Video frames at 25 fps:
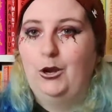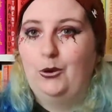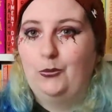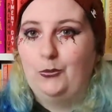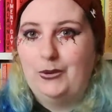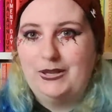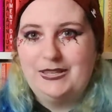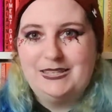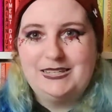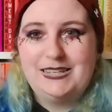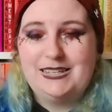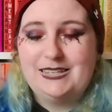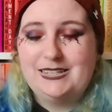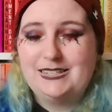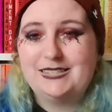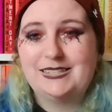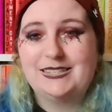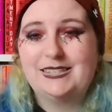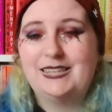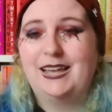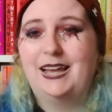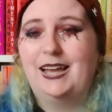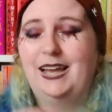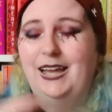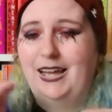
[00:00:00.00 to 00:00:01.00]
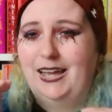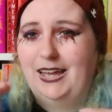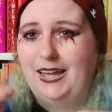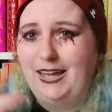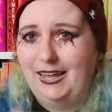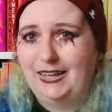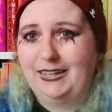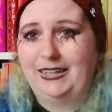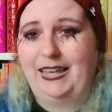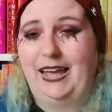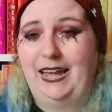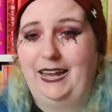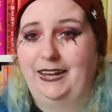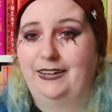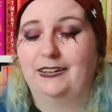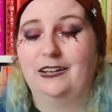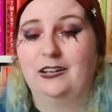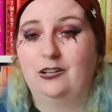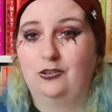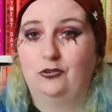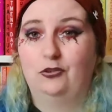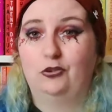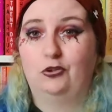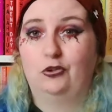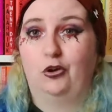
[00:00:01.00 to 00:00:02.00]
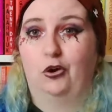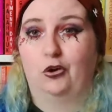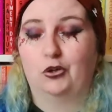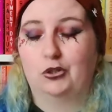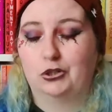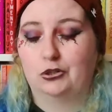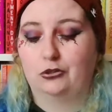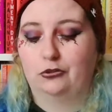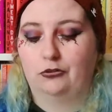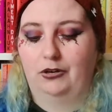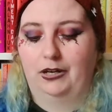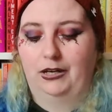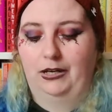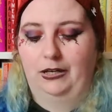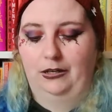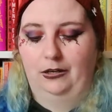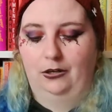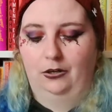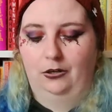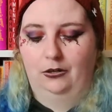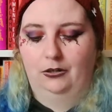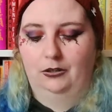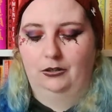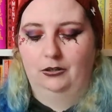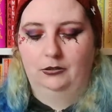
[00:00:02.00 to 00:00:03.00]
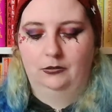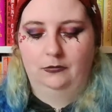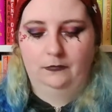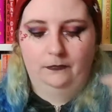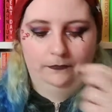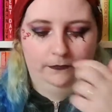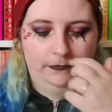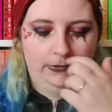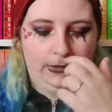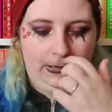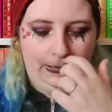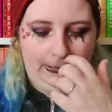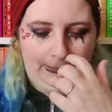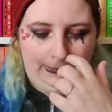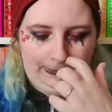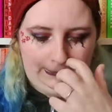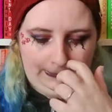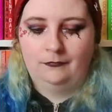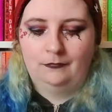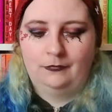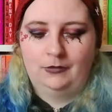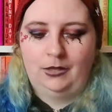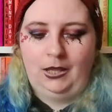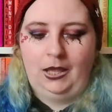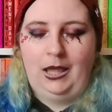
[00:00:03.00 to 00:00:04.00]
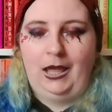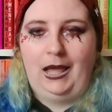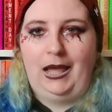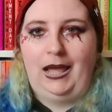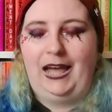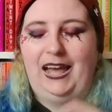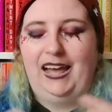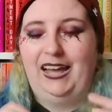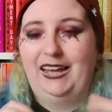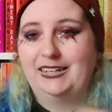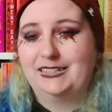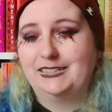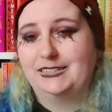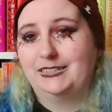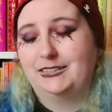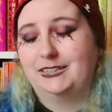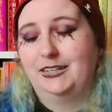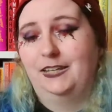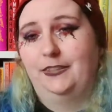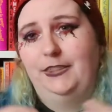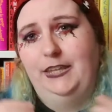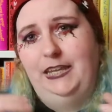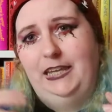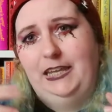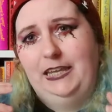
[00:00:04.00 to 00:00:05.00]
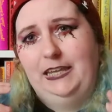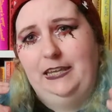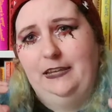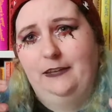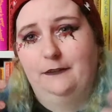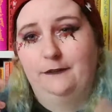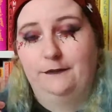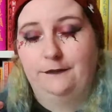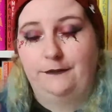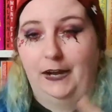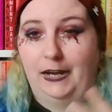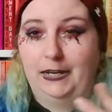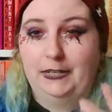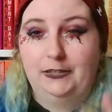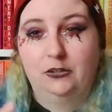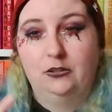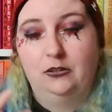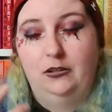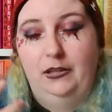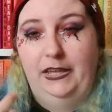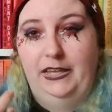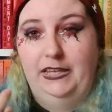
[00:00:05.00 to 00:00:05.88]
which is, again, not a great look. And the final